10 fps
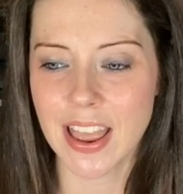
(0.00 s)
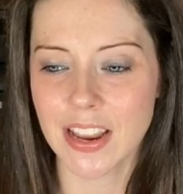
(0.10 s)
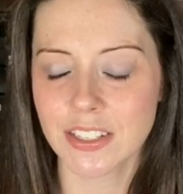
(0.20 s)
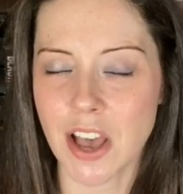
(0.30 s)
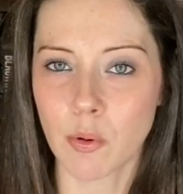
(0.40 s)

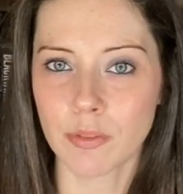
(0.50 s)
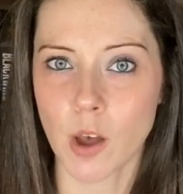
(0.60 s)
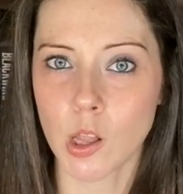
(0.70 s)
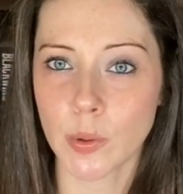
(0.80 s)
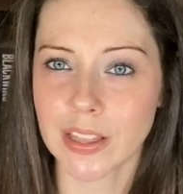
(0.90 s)
So we're
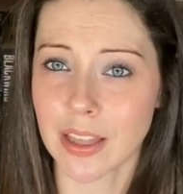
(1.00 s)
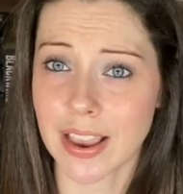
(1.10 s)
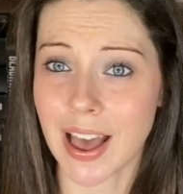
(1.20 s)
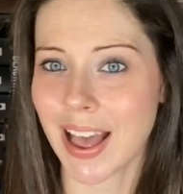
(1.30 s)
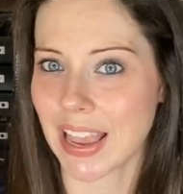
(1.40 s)
following like
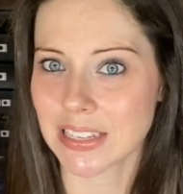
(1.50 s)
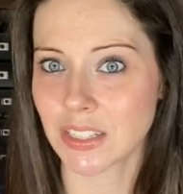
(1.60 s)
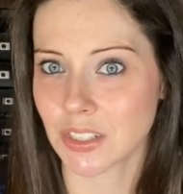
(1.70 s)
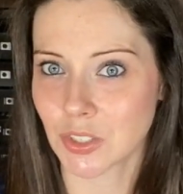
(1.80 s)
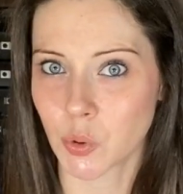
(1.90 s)
a
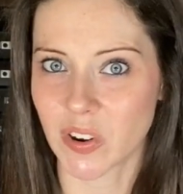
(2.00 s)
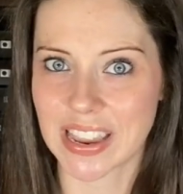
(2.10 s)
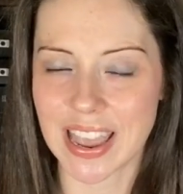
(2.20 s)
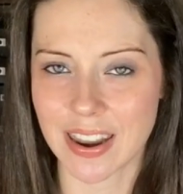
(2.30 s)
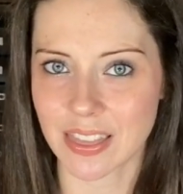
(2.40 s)
heist story
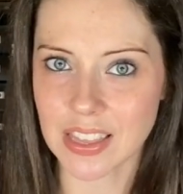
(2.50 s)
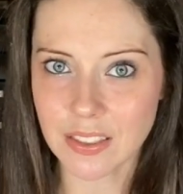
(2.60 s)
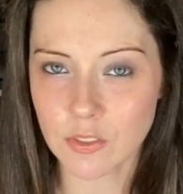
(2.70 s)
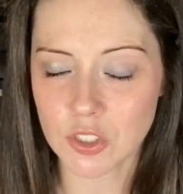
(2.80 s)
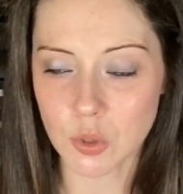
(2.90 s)
and a thief
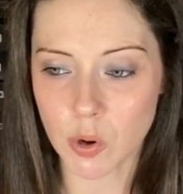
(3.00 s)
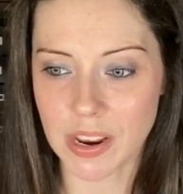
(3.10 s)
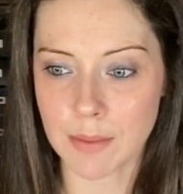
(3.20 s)
story,